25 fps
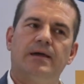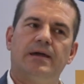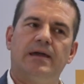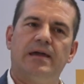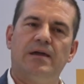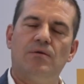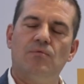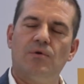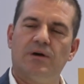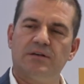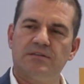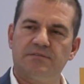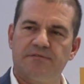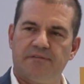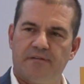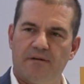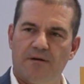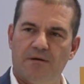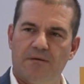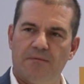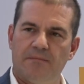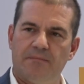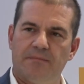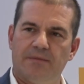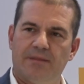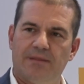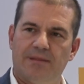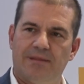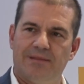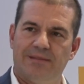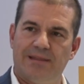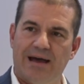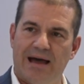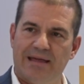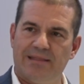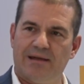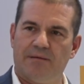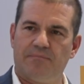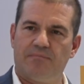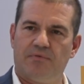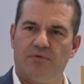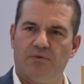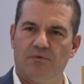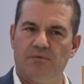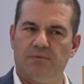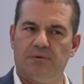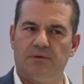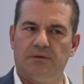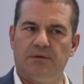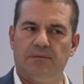It was from that
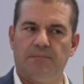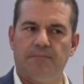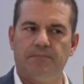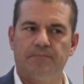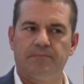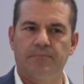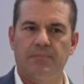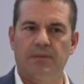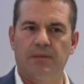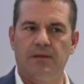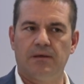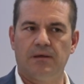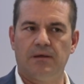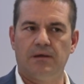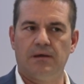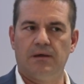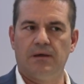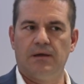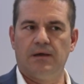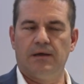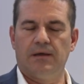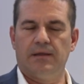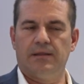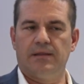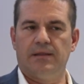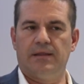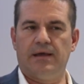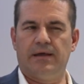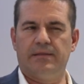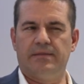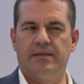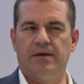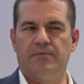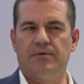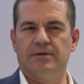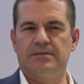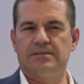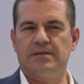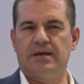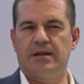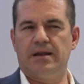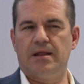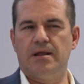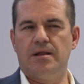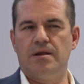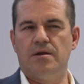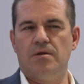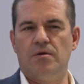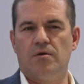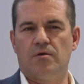approval that there was an
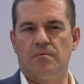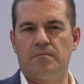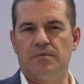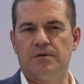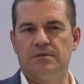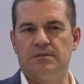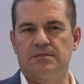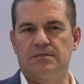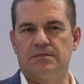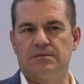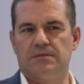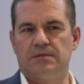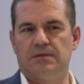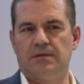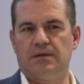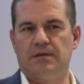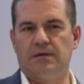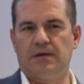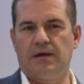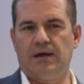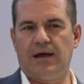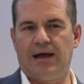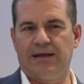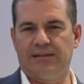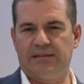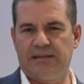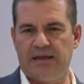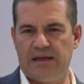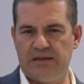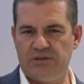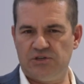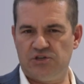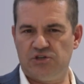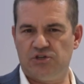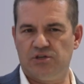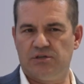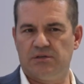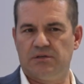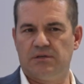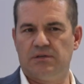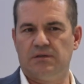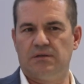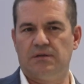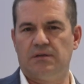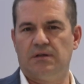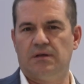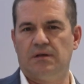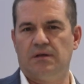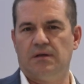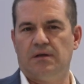enormous attention
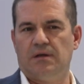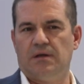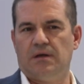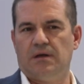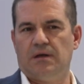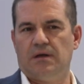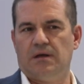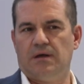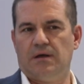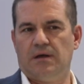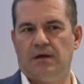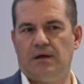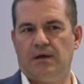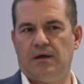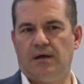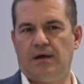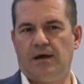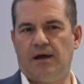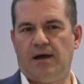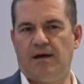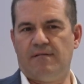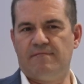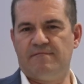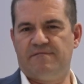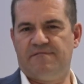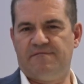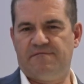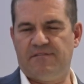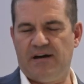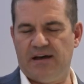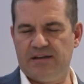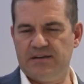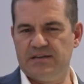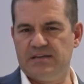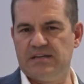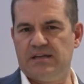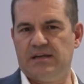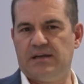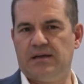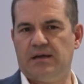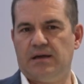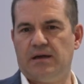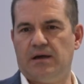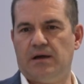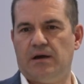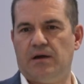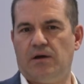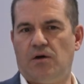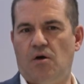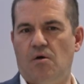and funding
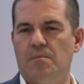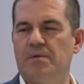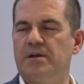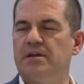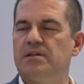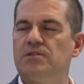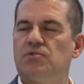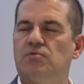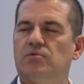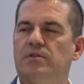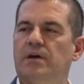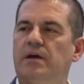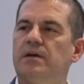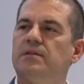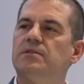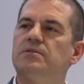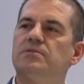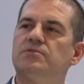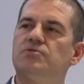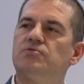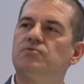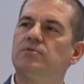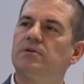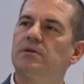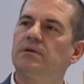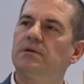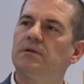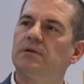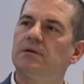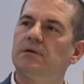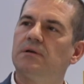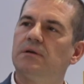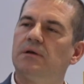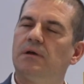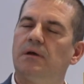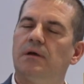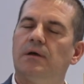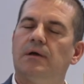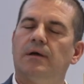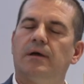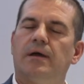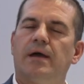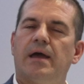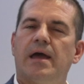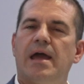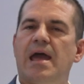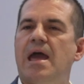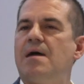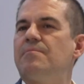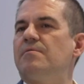coming into the industry.
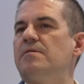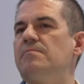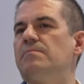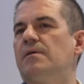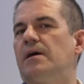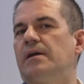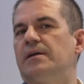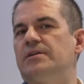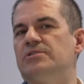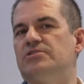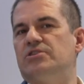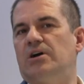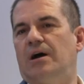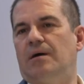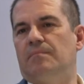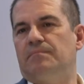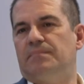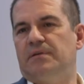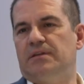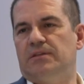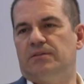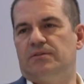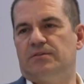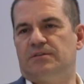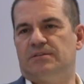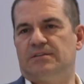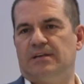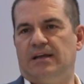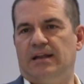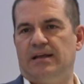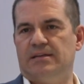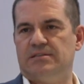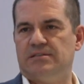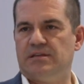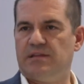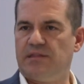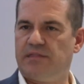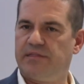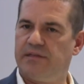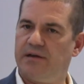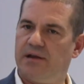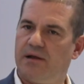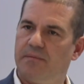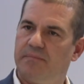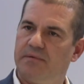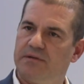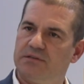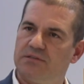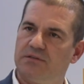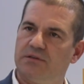Everybody jumped into cell and gene therapy.